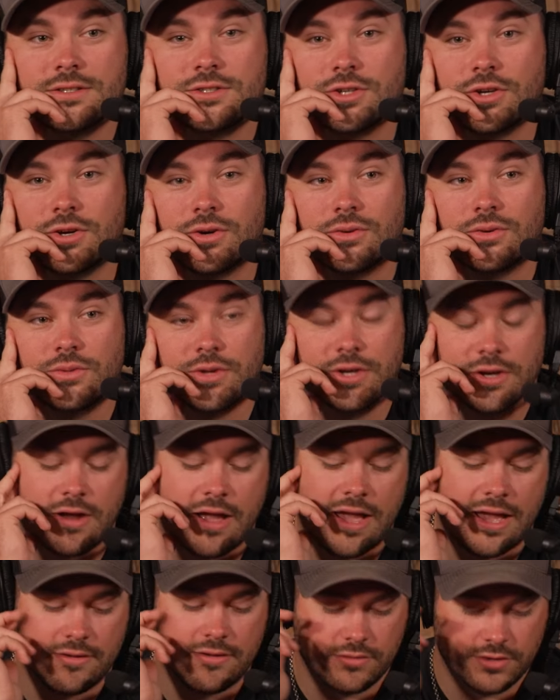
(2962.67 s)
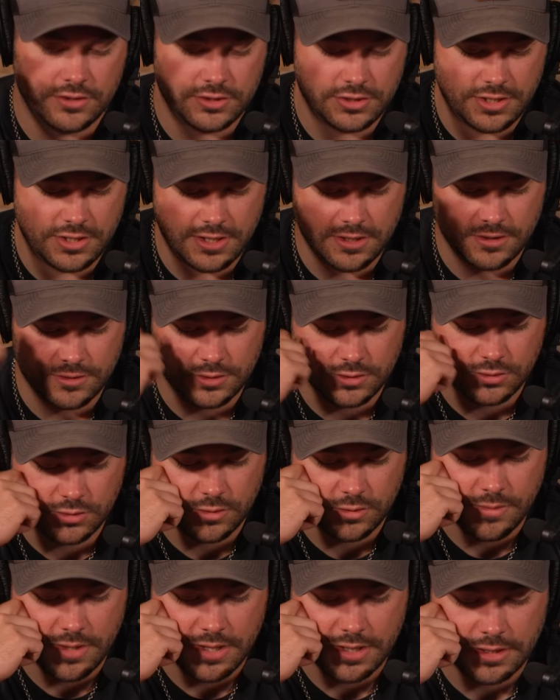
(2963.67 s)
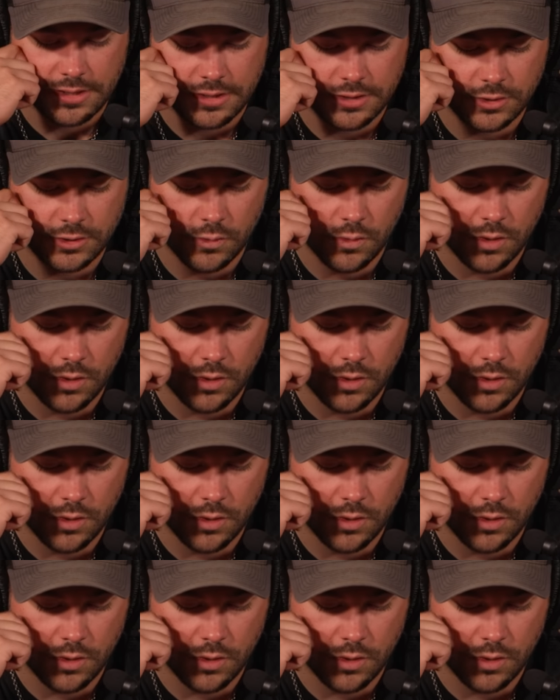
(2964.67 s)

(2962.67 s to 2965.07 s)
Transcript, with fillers: so their average deer is only making it